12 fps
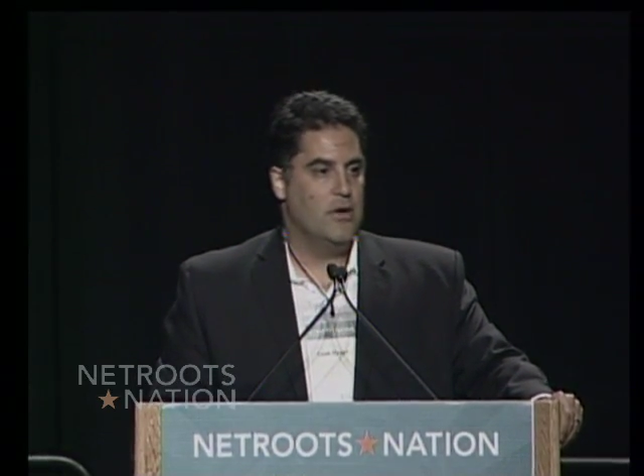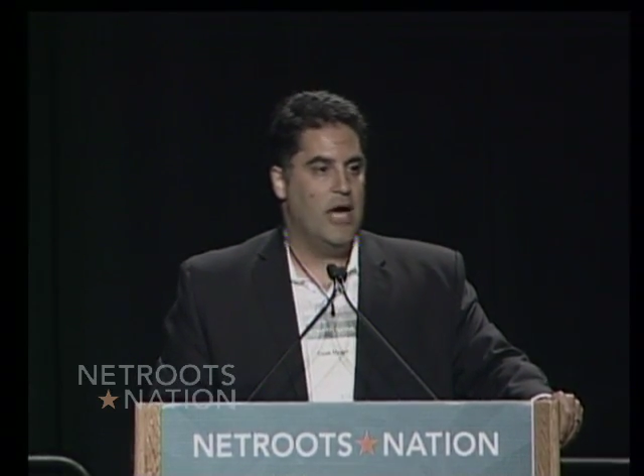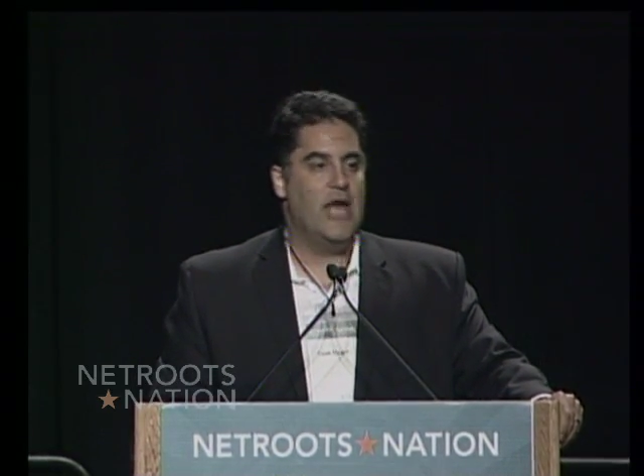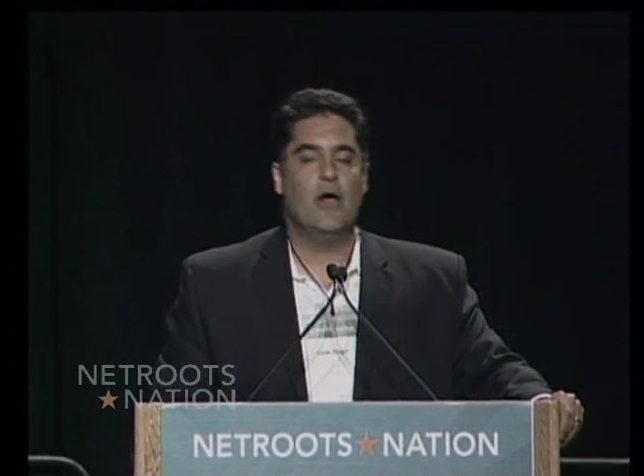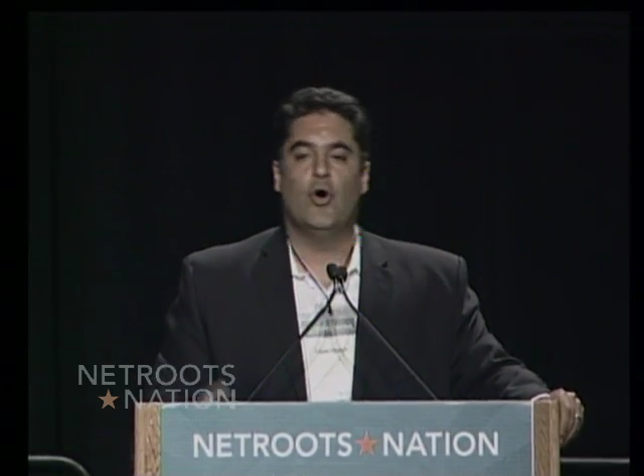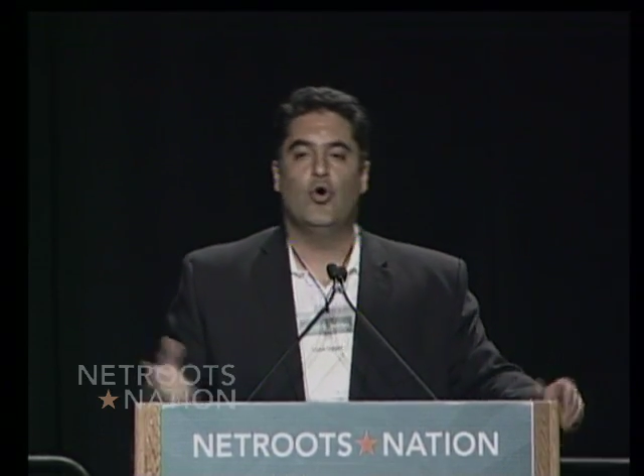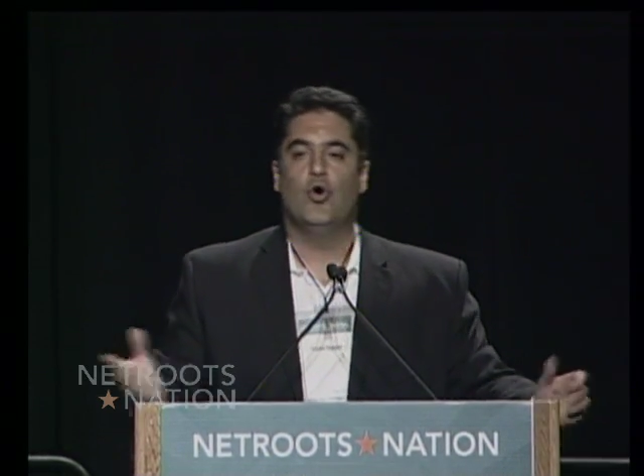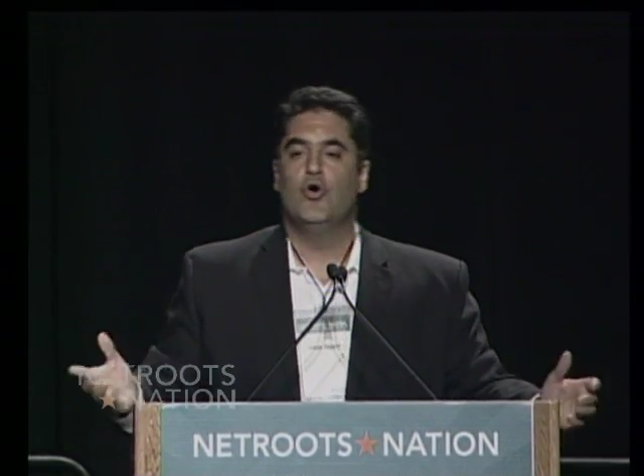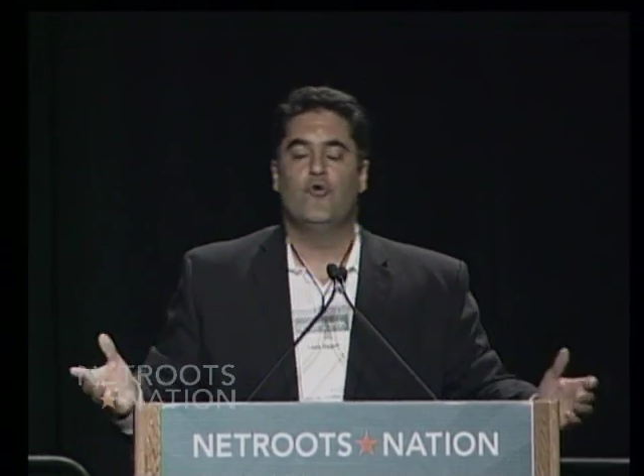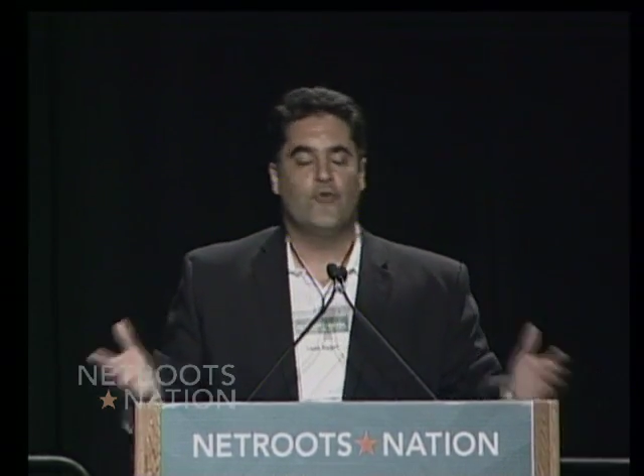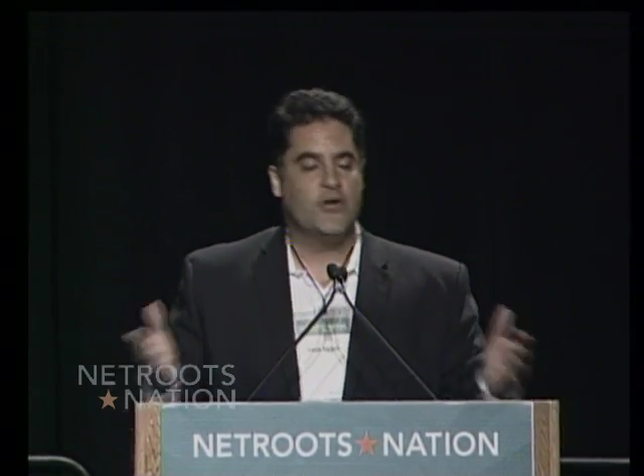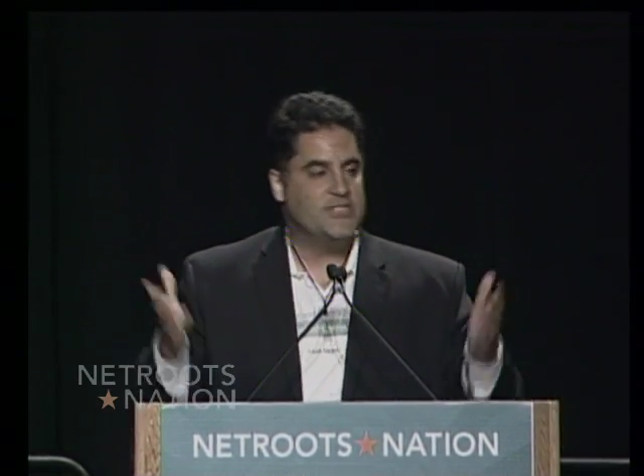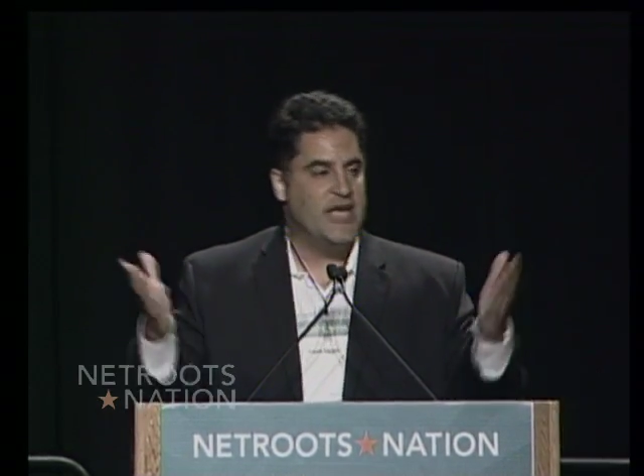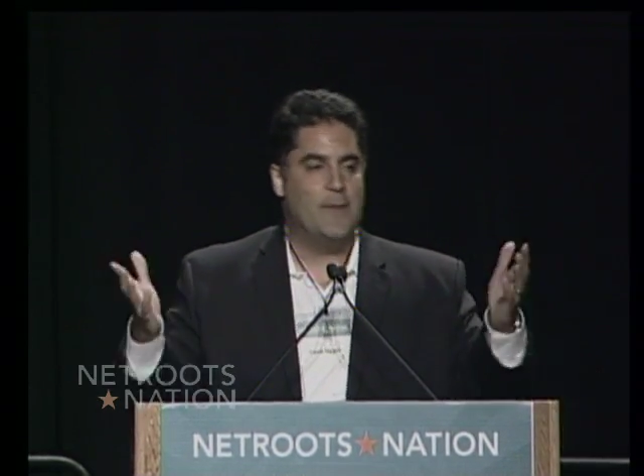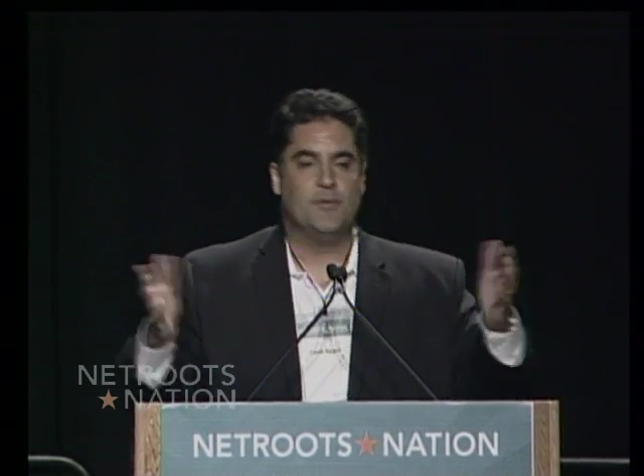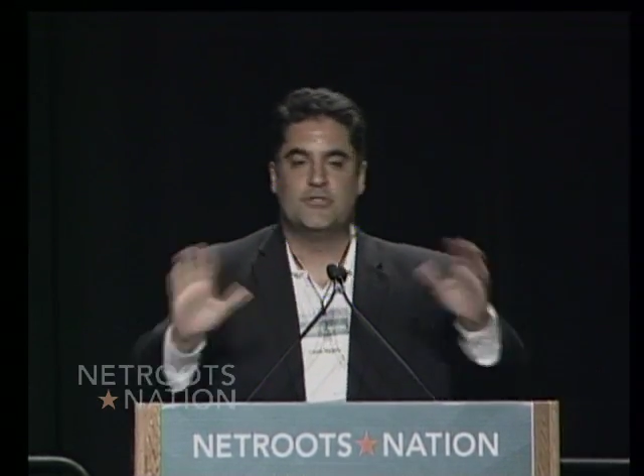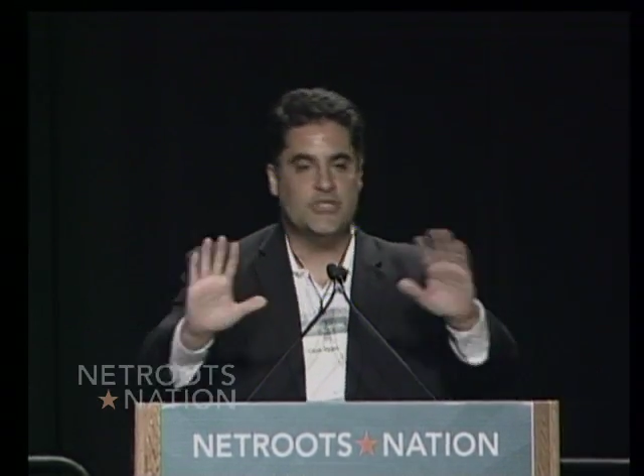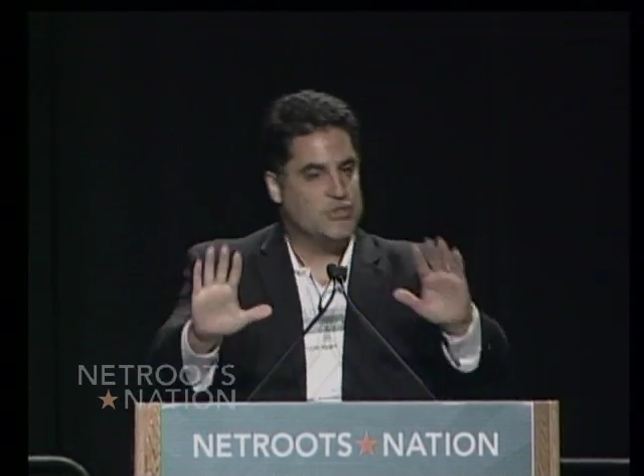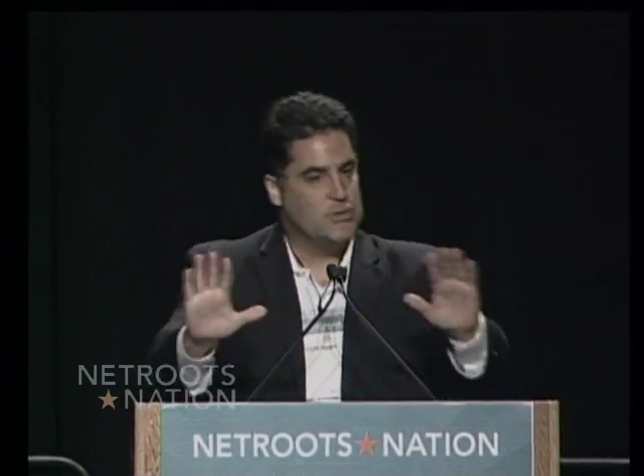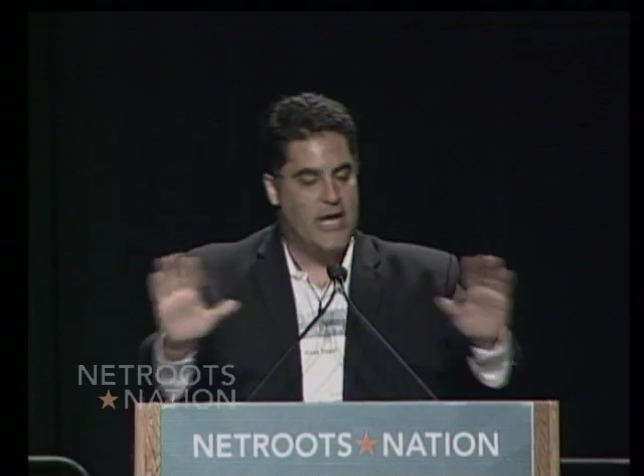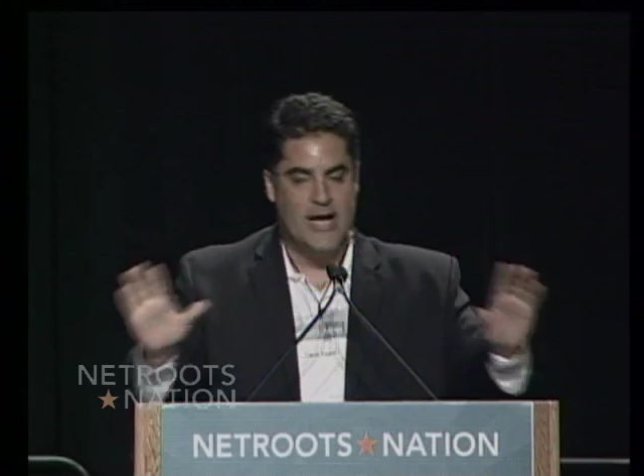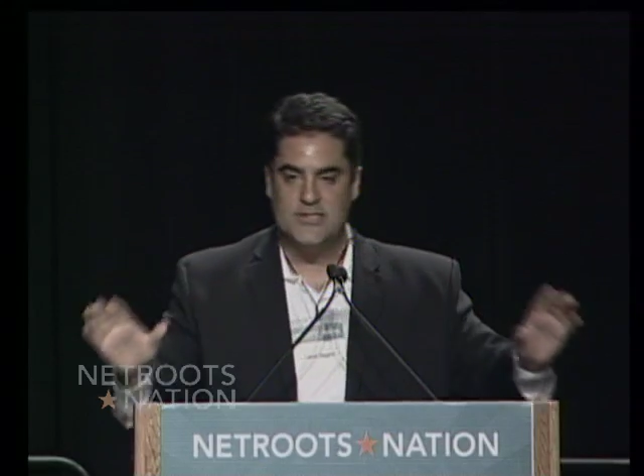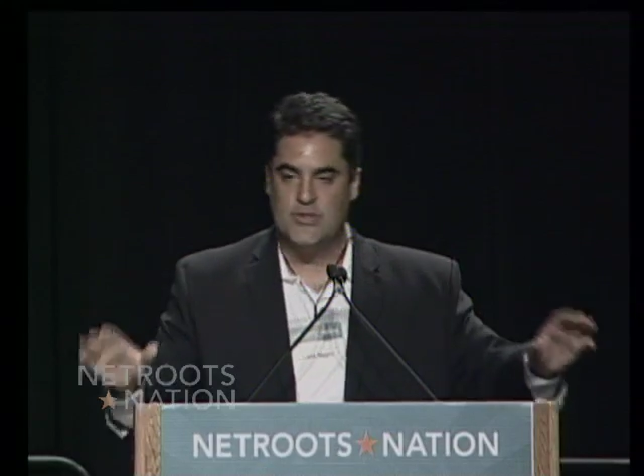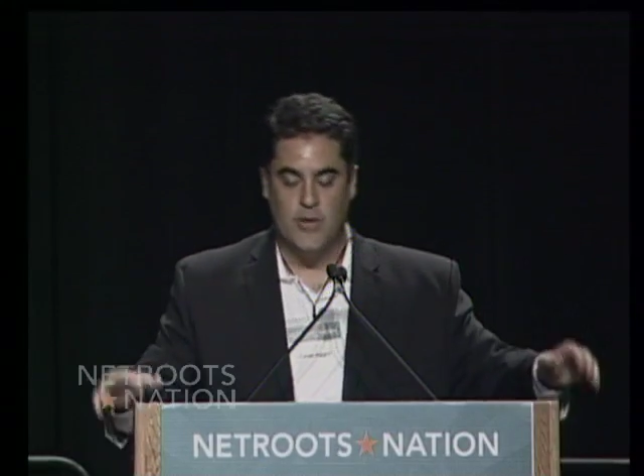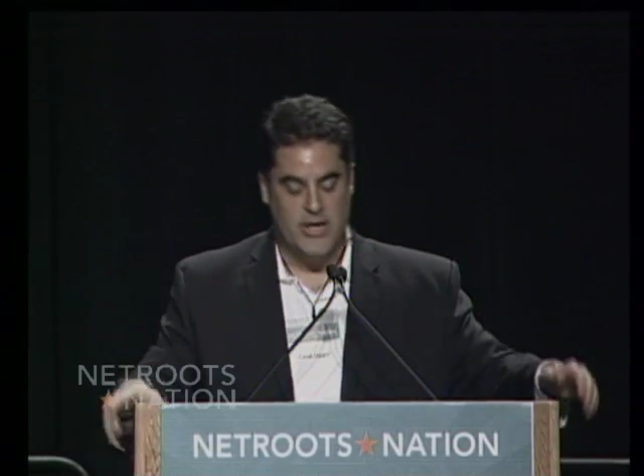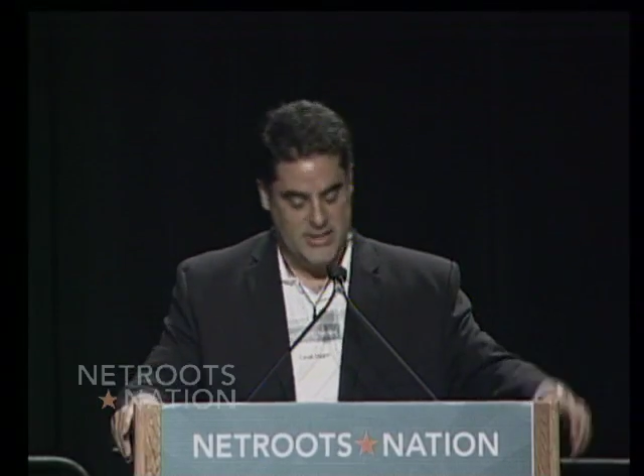And for example, just last quick